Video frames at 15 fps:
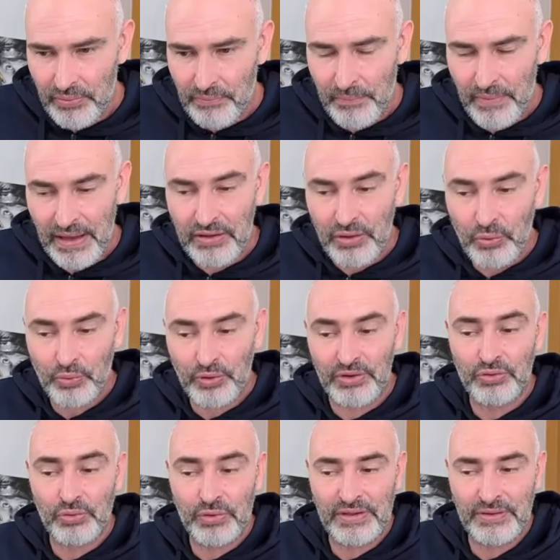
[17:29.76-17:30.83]
But I don't want
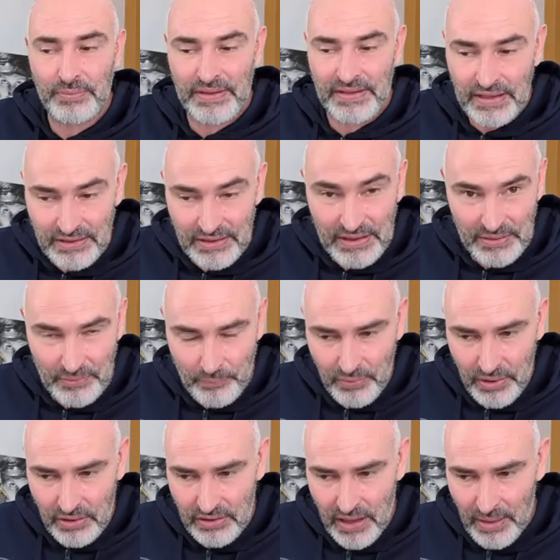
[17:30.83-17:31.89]
to do it immediately
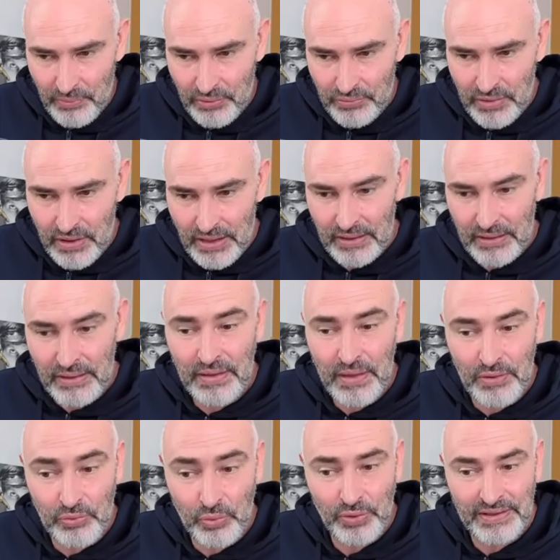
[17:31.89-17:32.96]
because I'm afraid
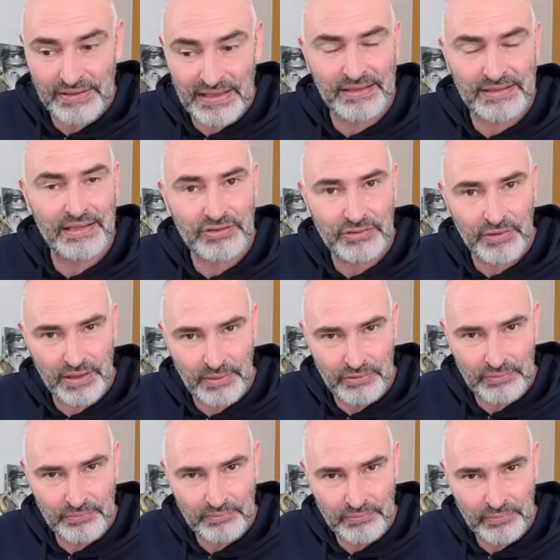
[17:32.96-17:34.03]
of queen takes h5.
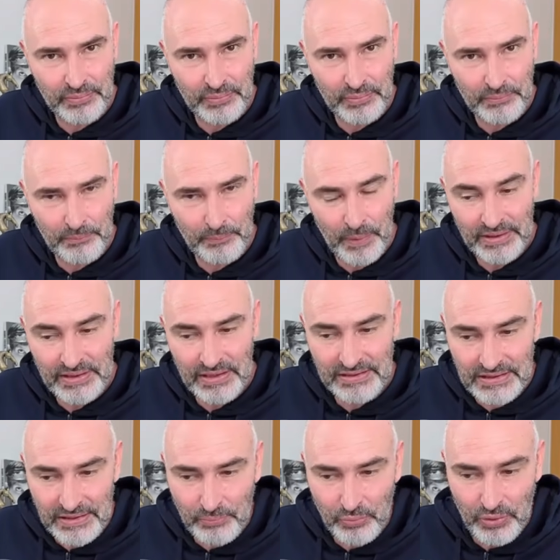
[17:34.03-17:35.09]
My
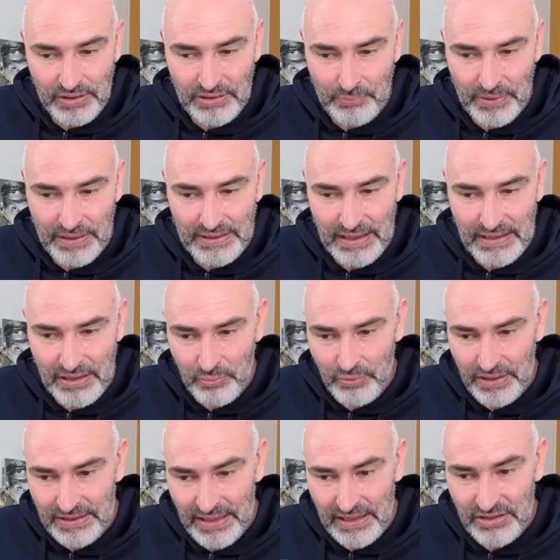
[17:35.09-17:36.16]
g6 pawn is pinned and he
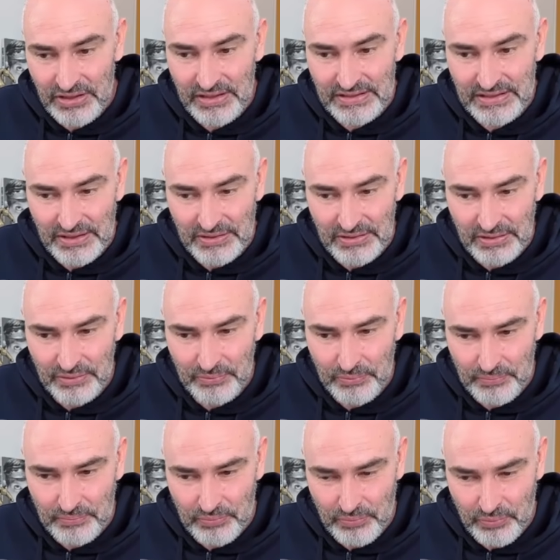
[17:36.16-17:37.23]
would attack g6.
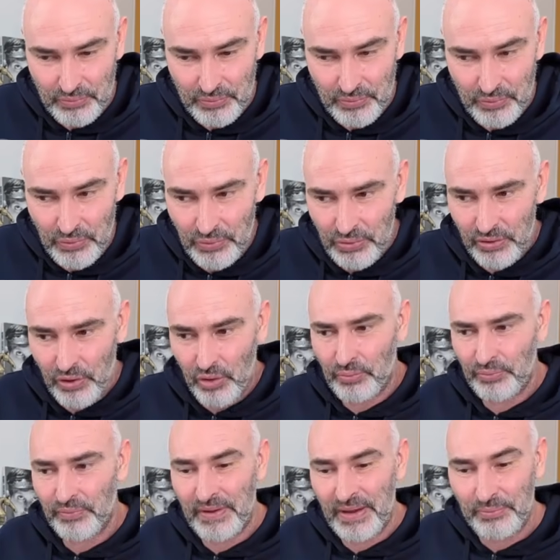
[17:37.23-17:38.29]

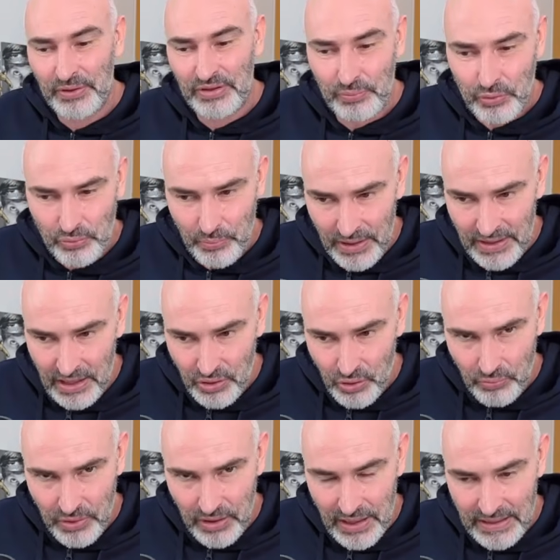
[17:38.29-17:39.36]
So I'm going to move my king
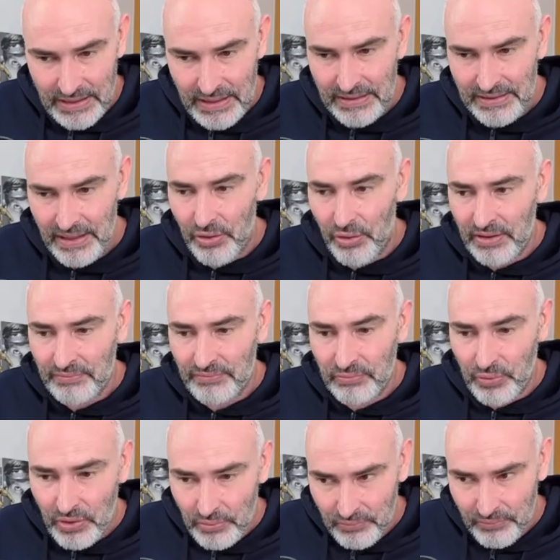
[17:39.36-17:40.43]
over and then take on
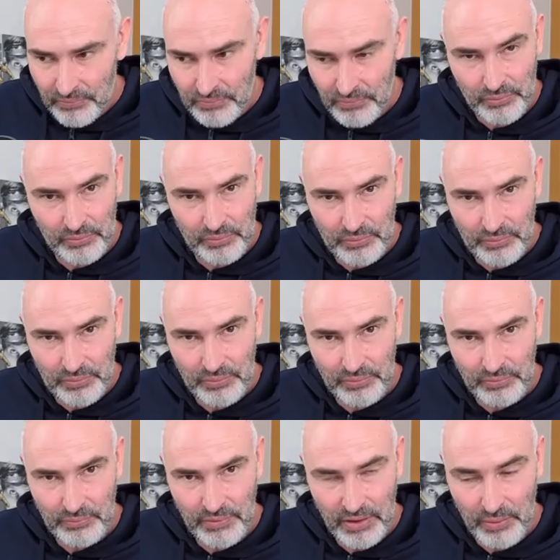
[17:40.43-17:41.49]
f4.
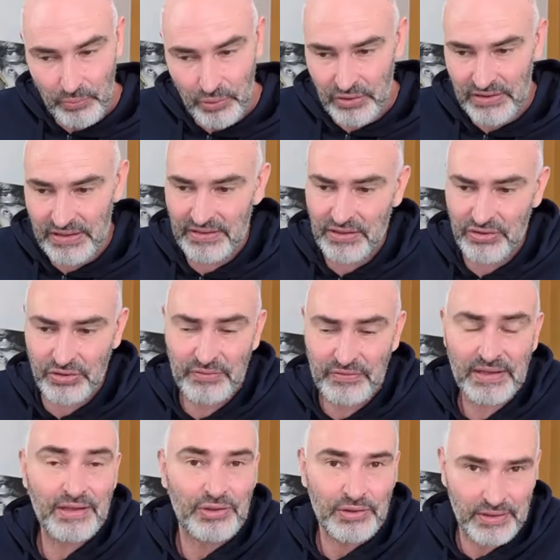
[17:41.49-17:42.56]
The computer says I should have
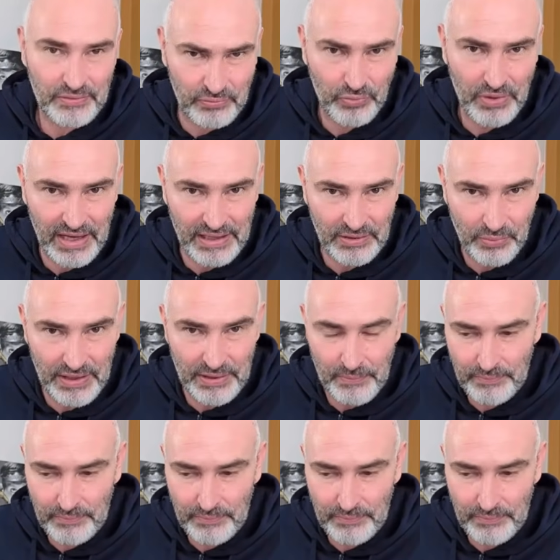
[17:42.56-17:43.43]
taken on f4 anyway.